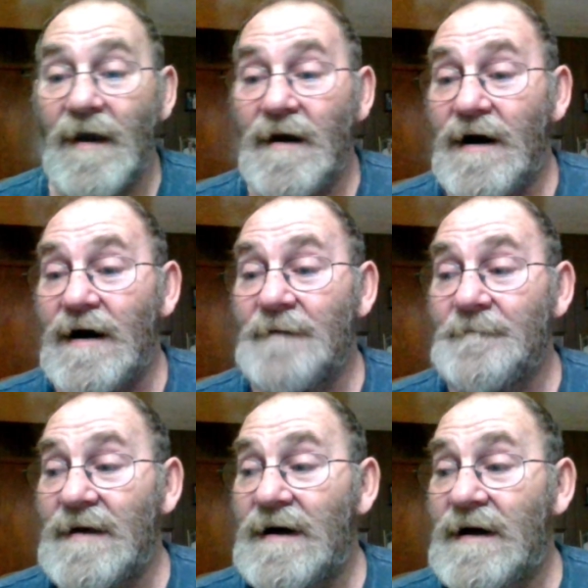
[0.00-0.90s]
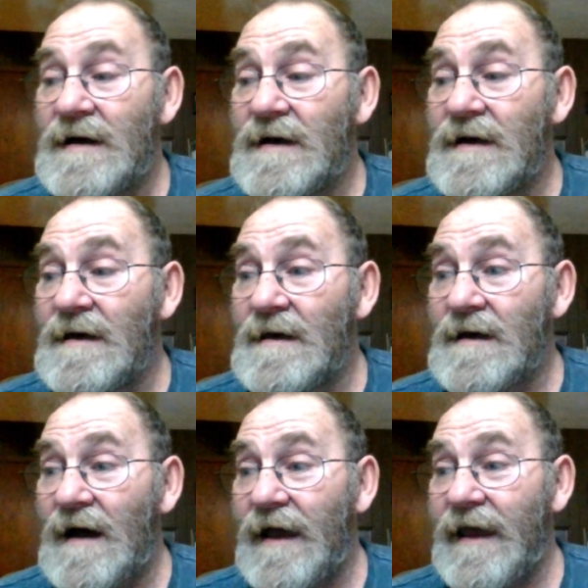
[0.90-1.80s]
Um,
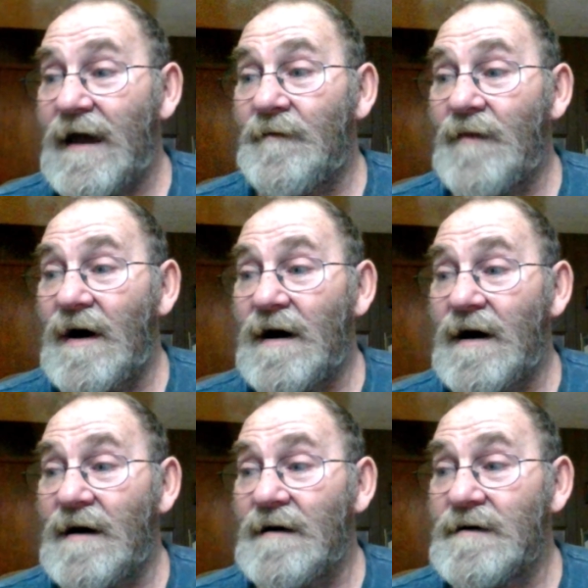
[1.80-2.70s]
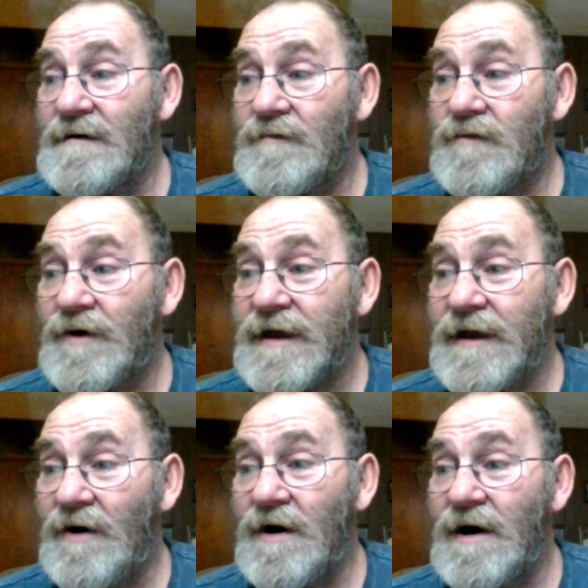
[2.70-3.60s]
I am uh,
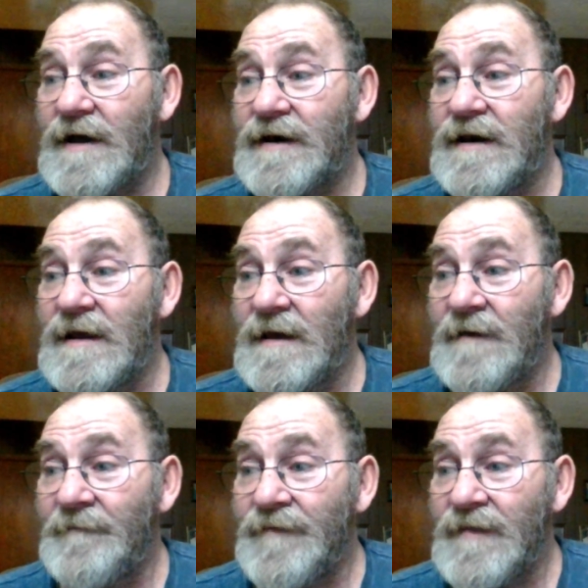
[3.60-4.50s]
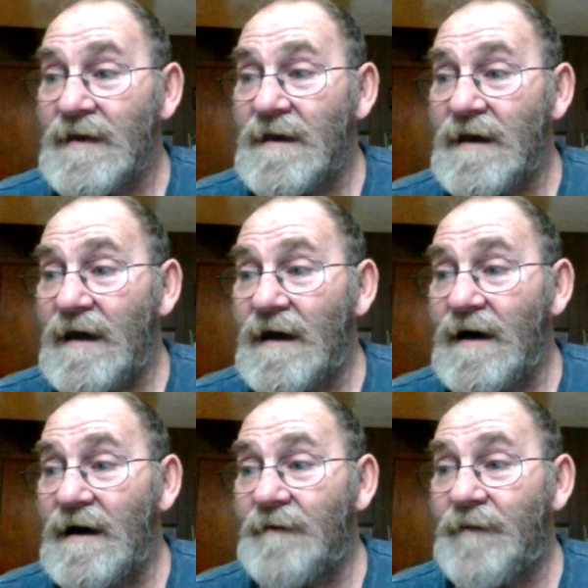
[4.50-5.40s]
working on
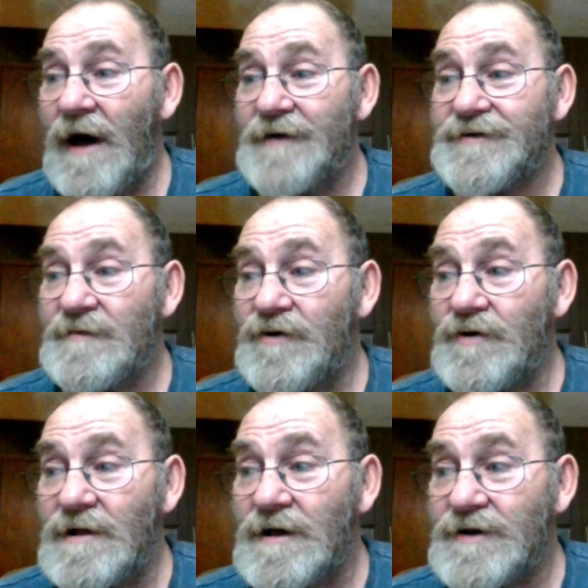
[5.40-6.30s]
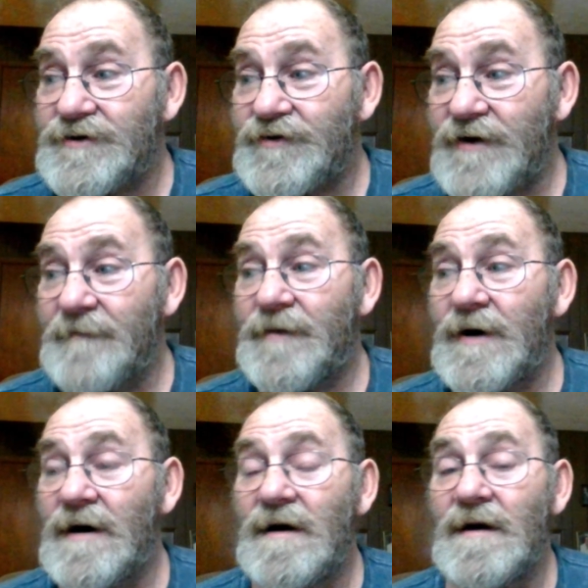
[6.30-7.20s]
a, a possible trip
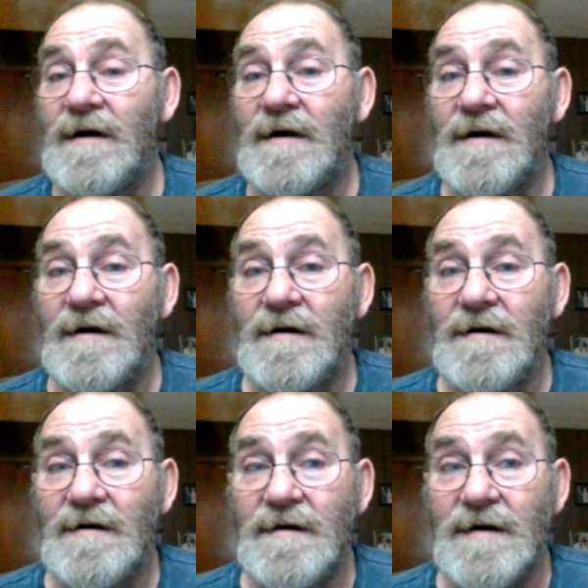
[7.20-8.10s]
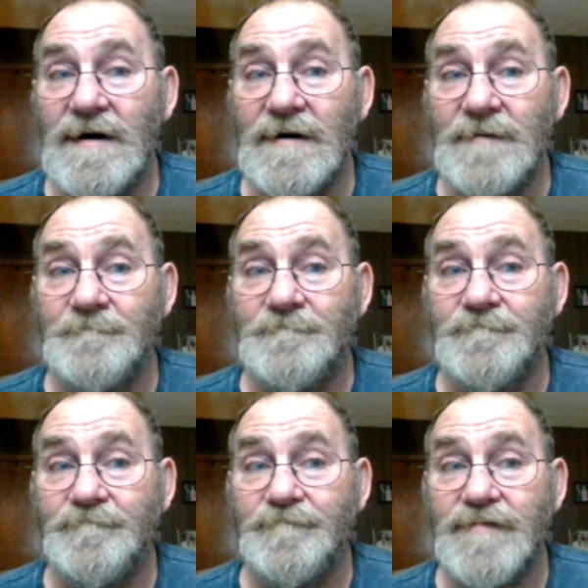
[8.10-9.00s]

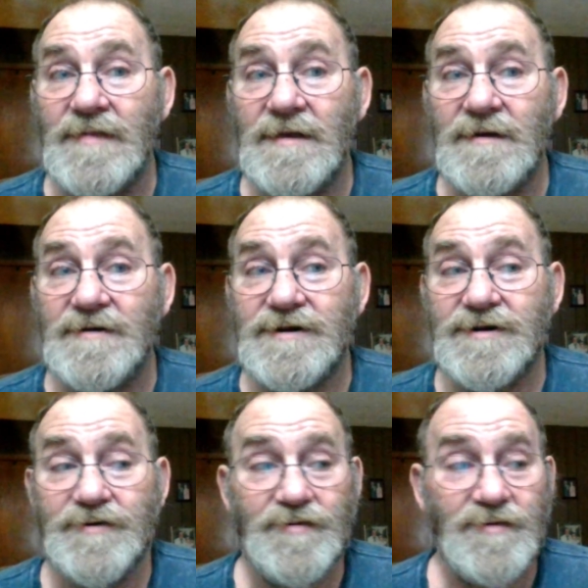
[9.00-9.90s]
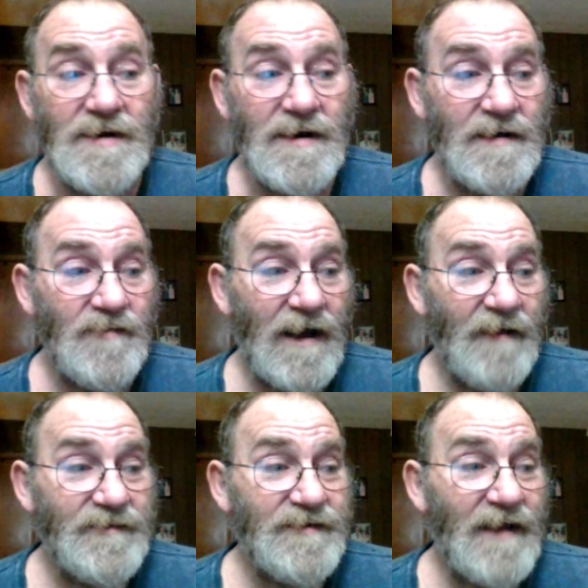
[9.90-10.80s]
um, to um,
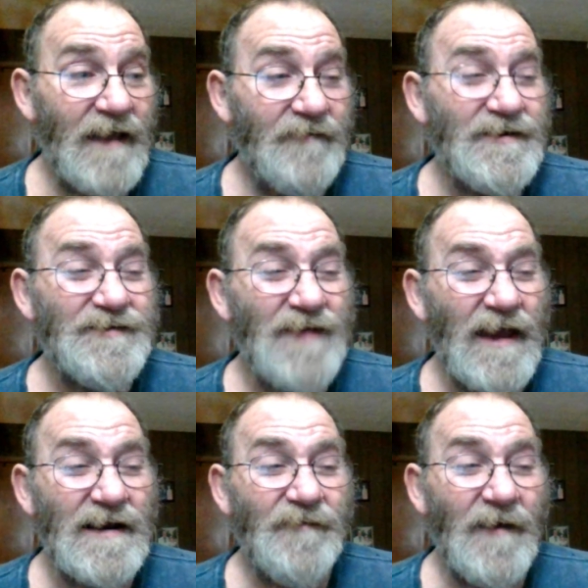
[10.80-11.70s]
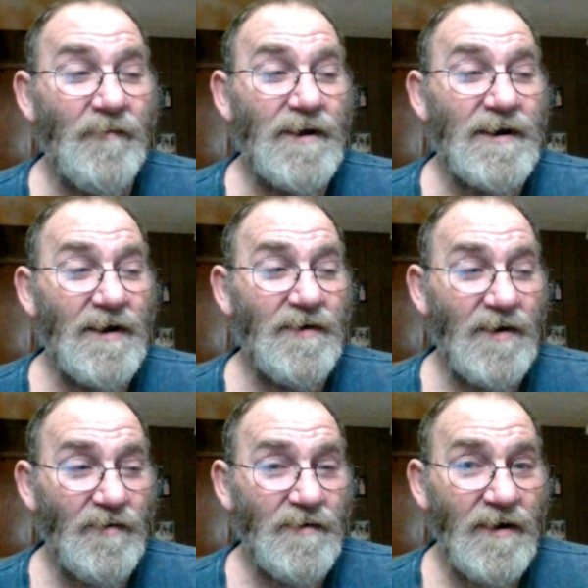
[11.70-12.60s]
I, I haven't decided if I want to go to
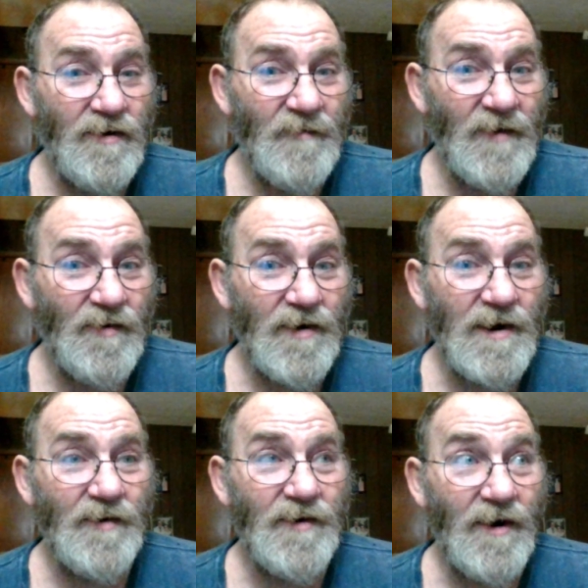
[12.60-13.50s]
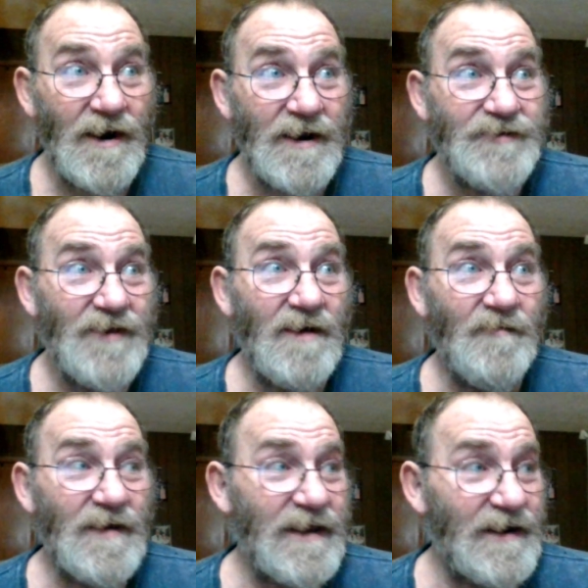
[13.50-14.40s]
Oklahoma or go to Arkansas,
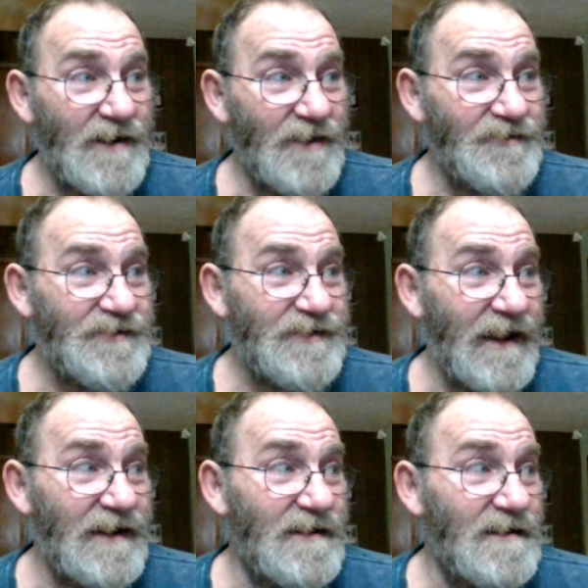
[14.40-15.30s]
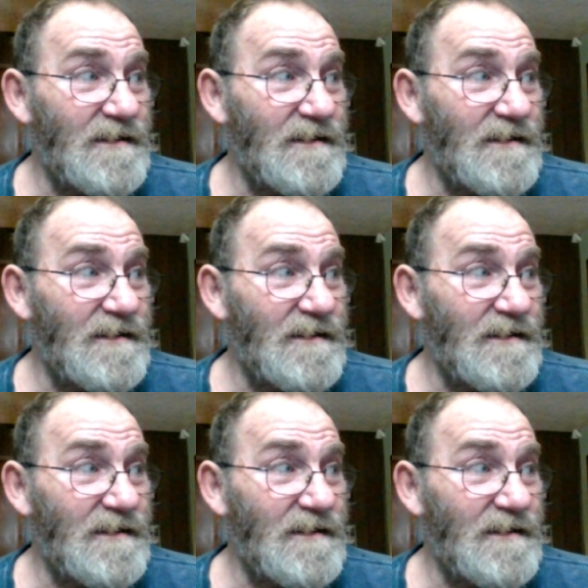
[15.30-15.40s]
but get another state